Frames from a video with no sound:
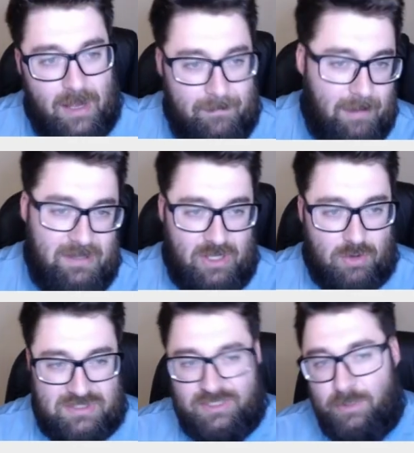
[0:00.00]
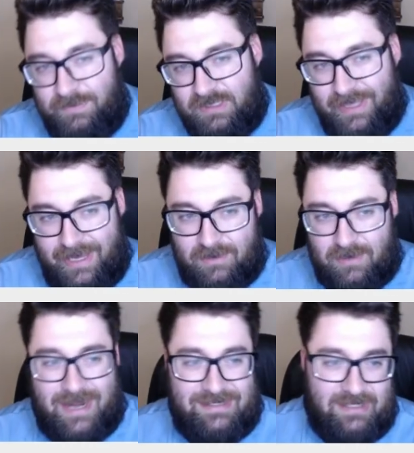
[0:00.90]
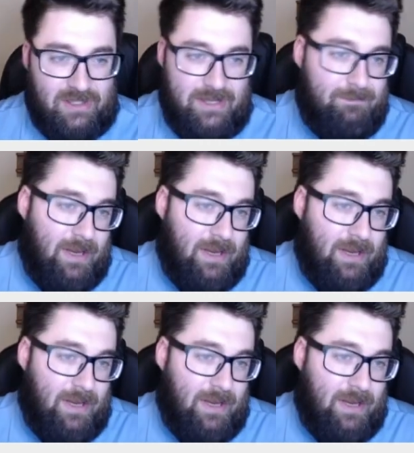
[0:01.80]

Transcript: Maybe he goes a little bit later, ideally.